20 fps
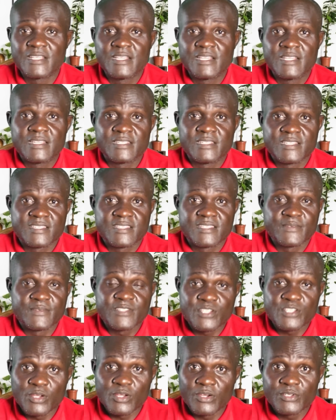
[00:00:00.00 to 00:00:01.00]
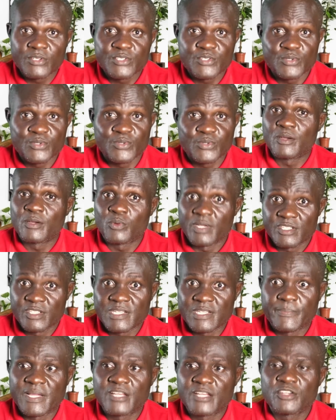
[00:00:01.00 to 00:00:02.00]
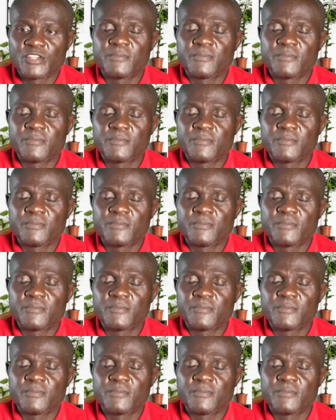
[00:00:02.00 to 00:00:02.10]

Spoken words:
this sword to Anita Bynum,